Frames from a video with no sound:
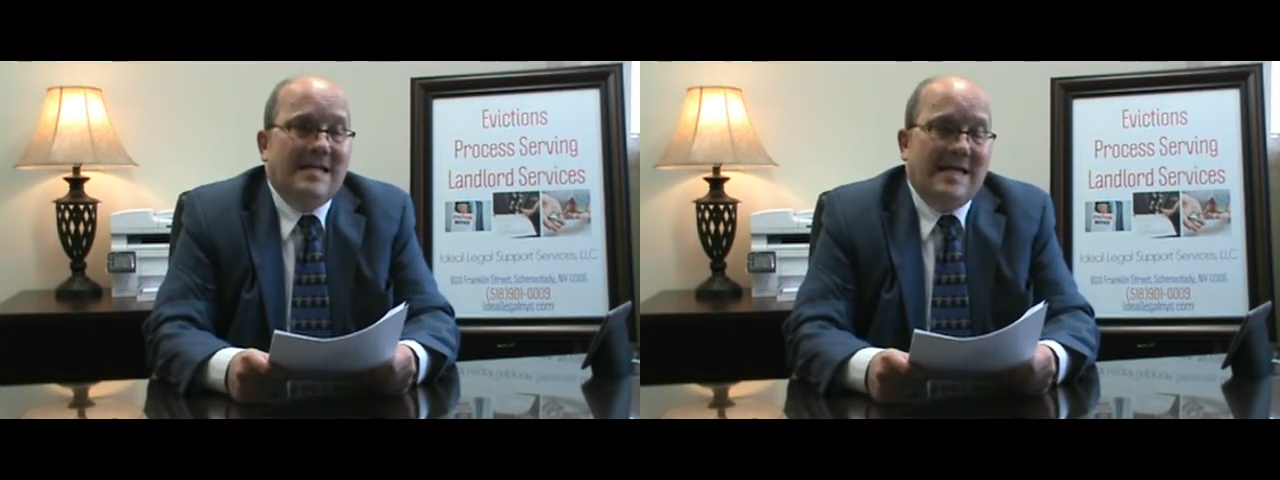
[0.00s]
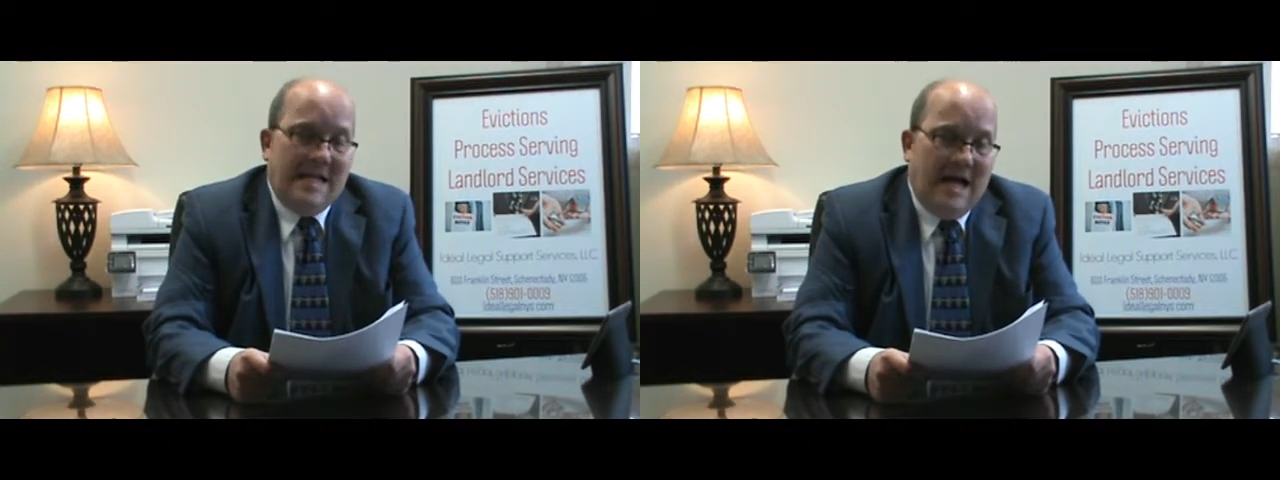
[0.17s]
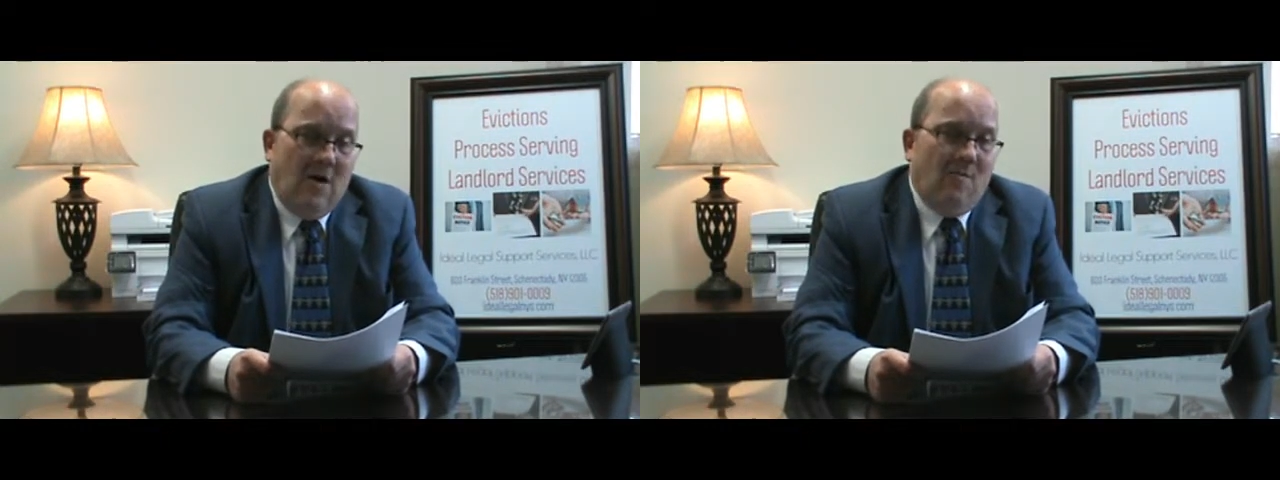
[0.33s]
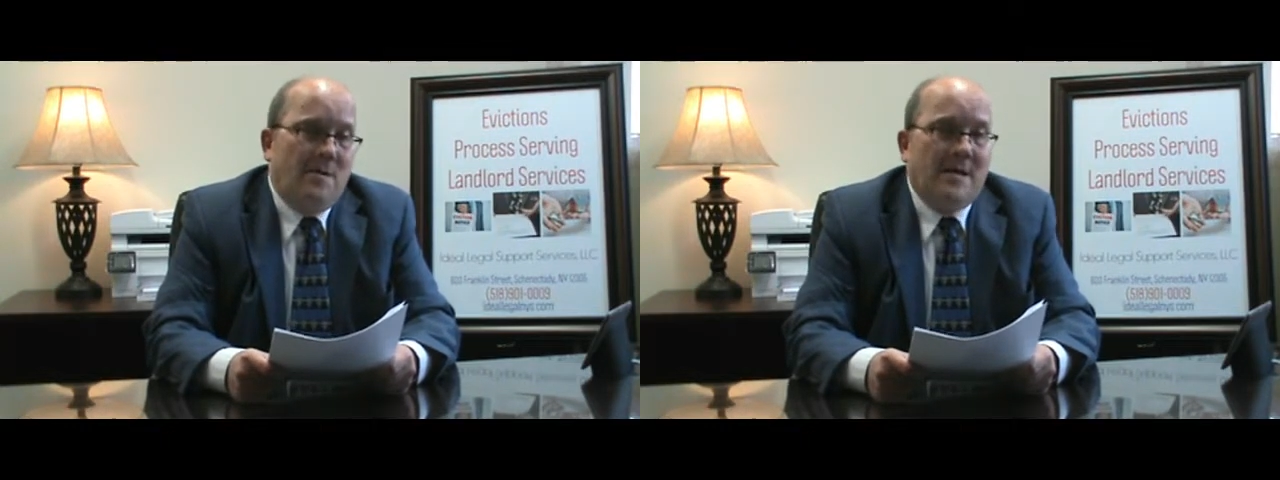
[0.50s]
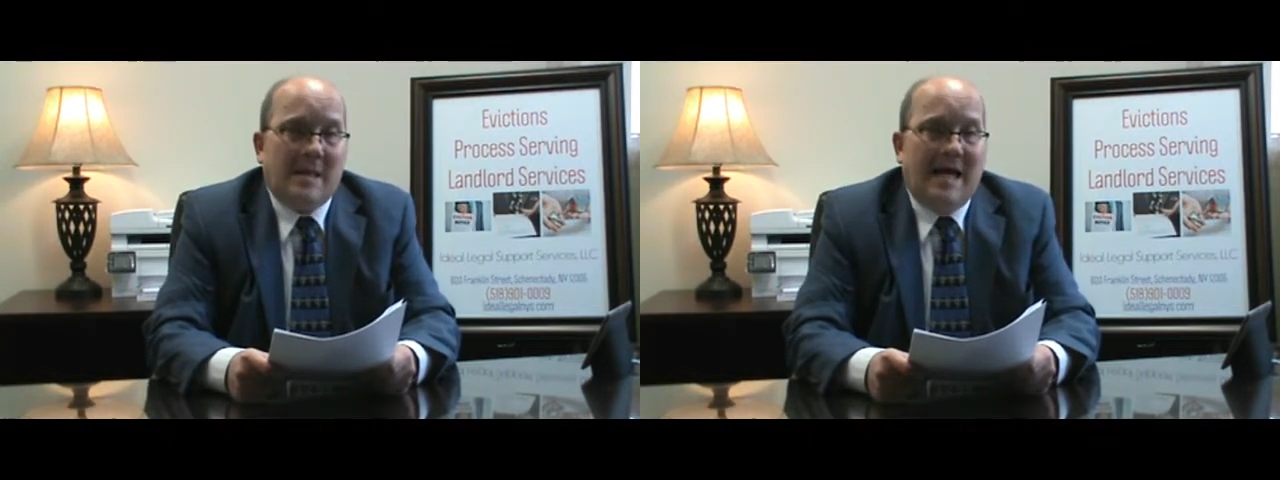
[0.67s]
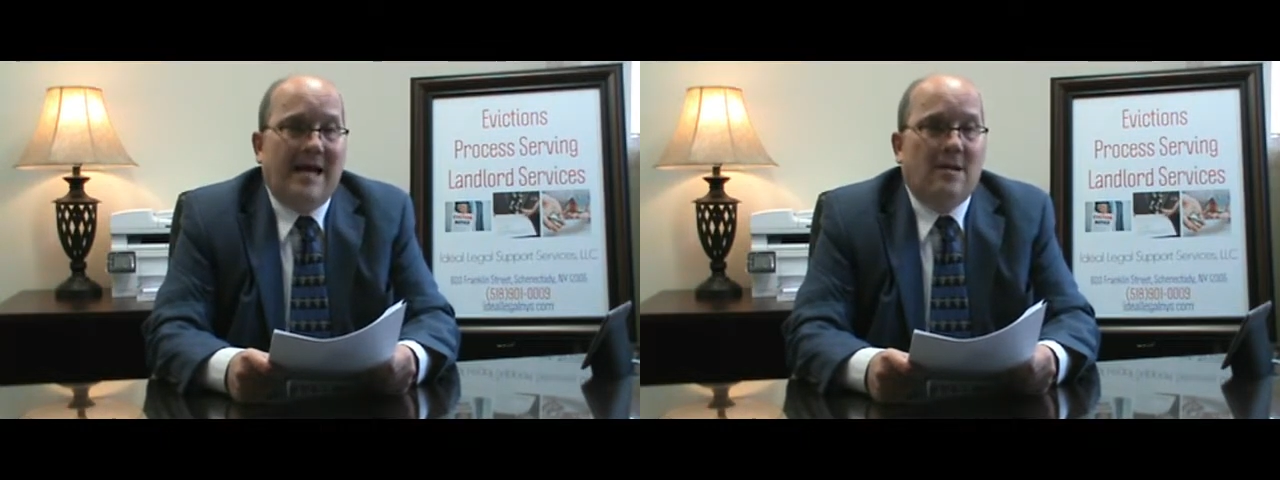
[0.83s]
it out with
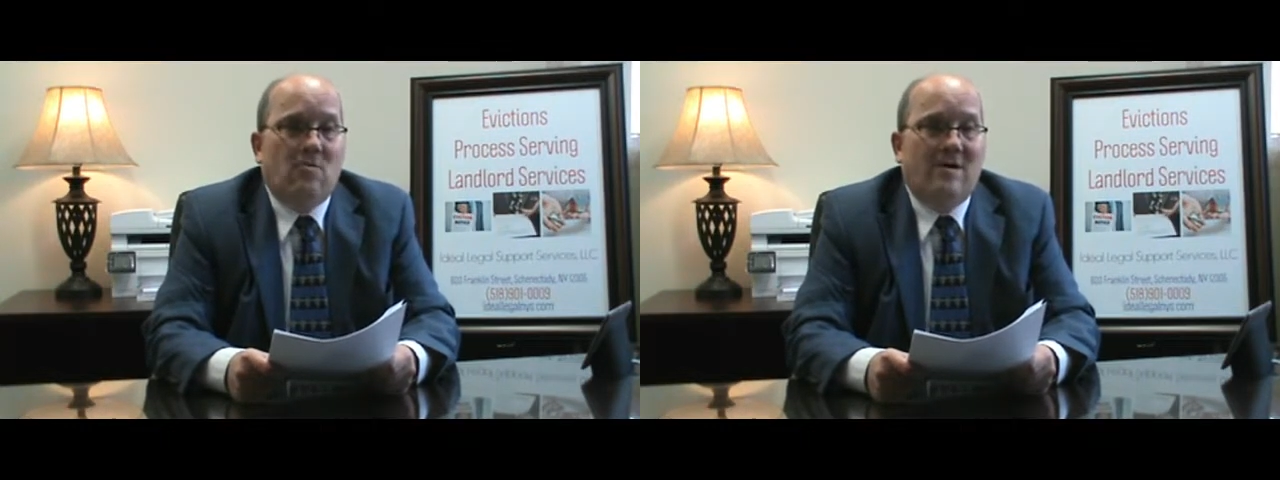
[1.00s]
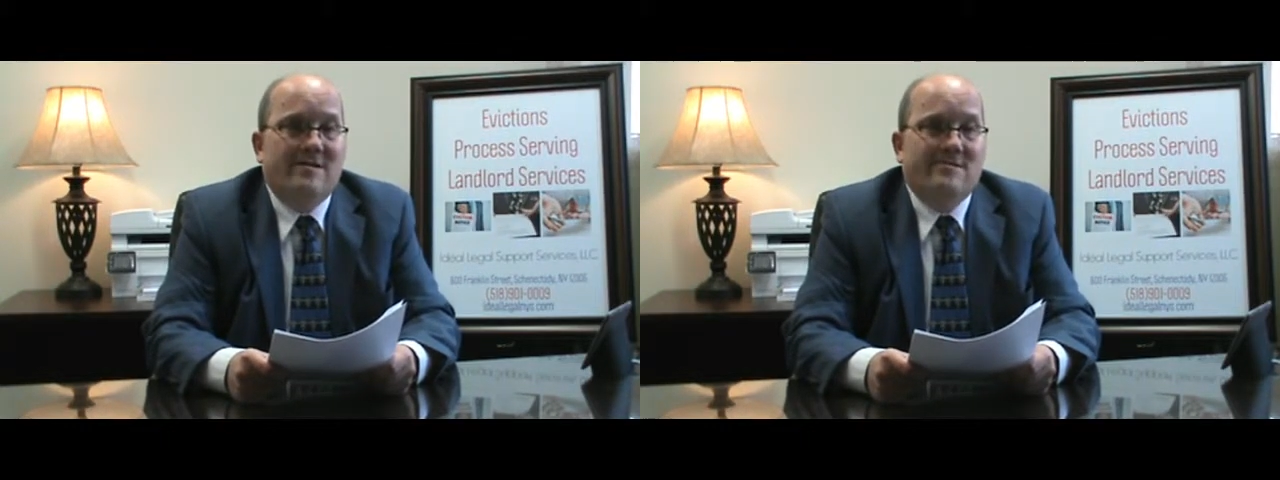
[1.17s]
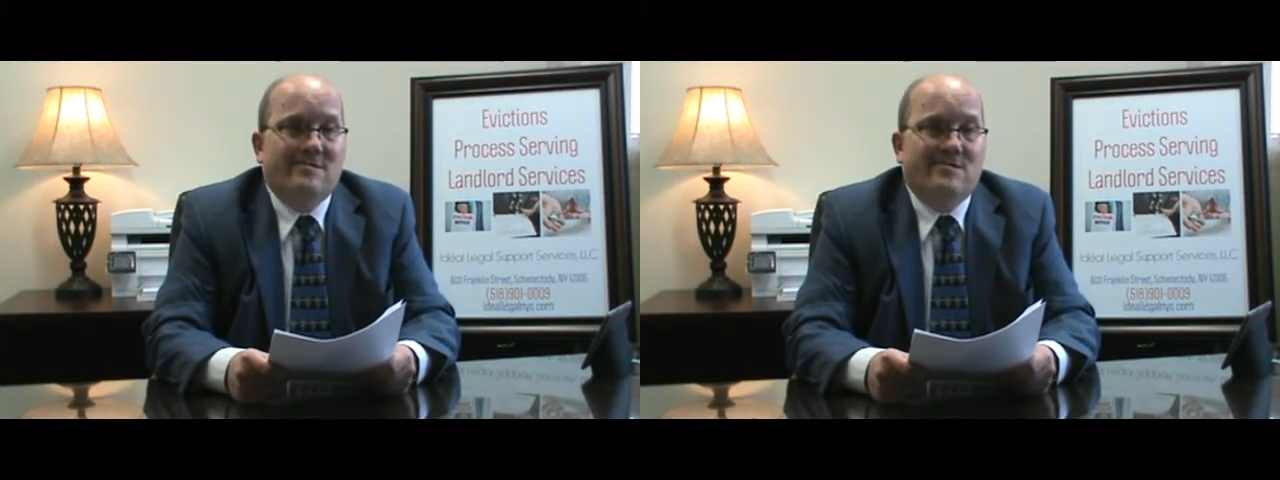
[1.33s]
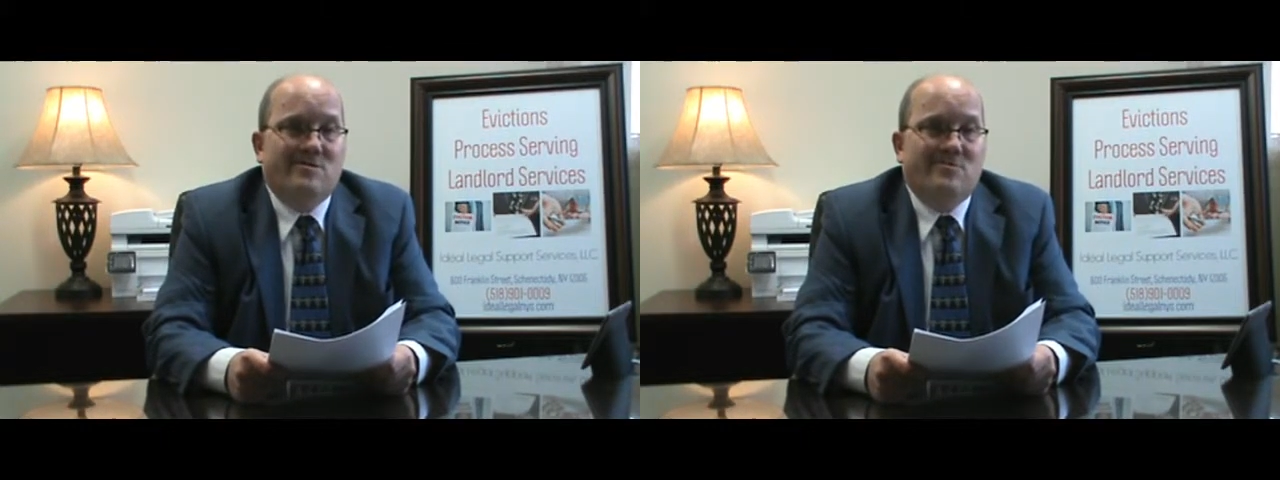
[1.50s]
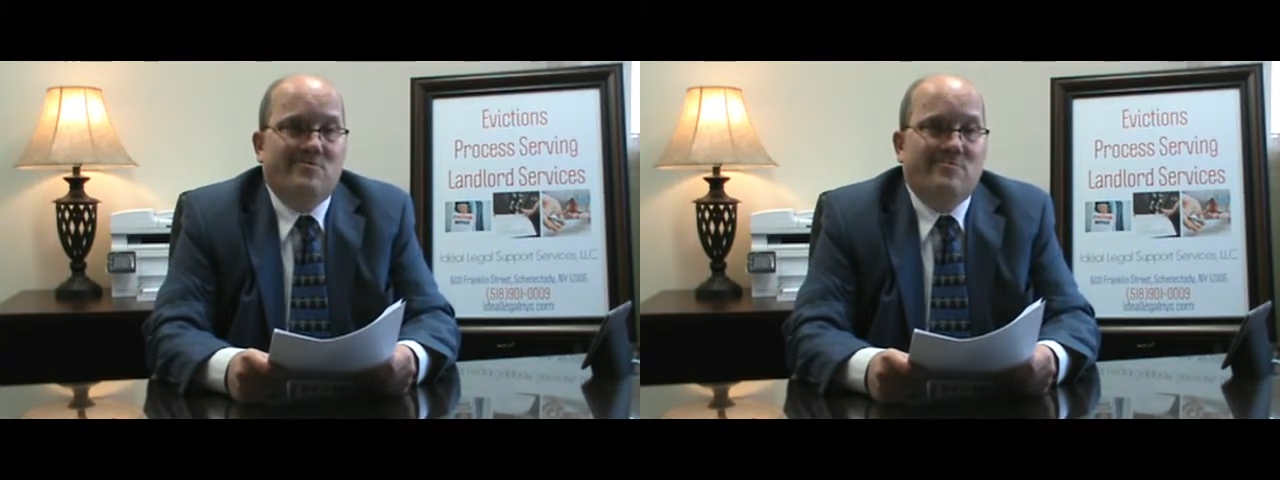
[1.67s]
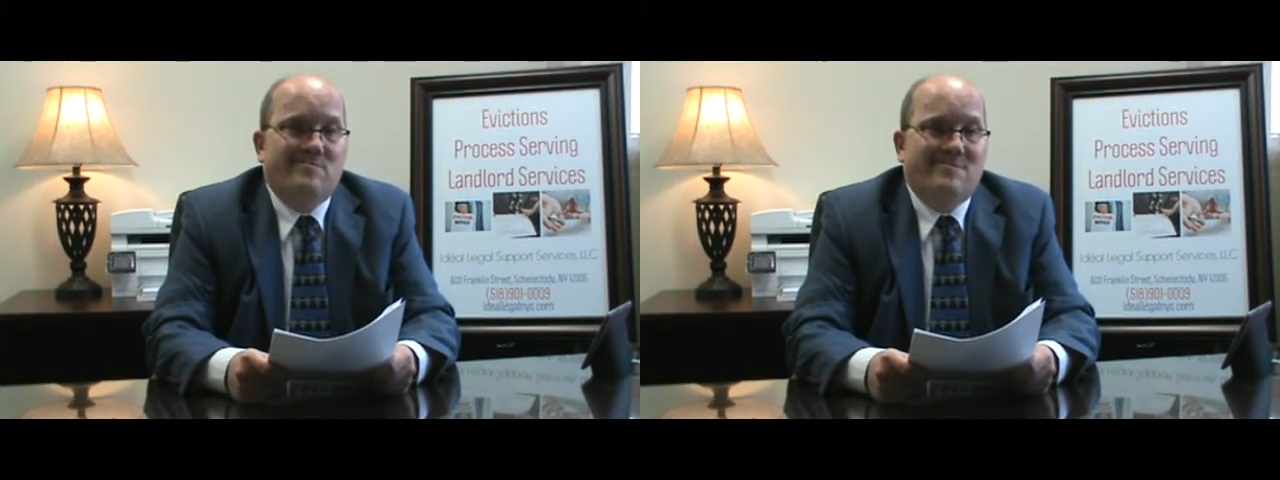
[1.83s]
the landlord
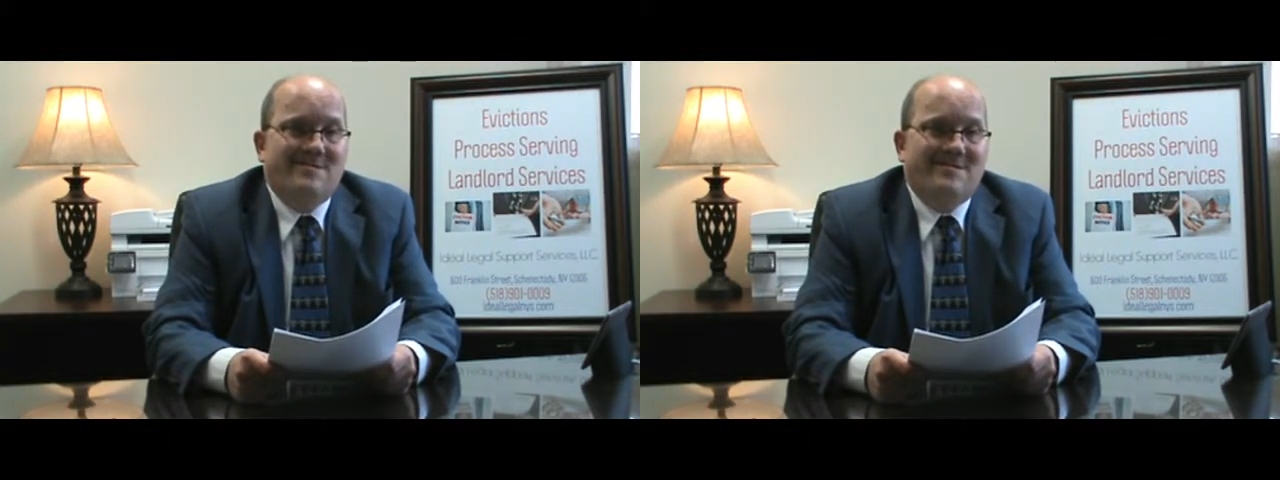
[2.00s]
to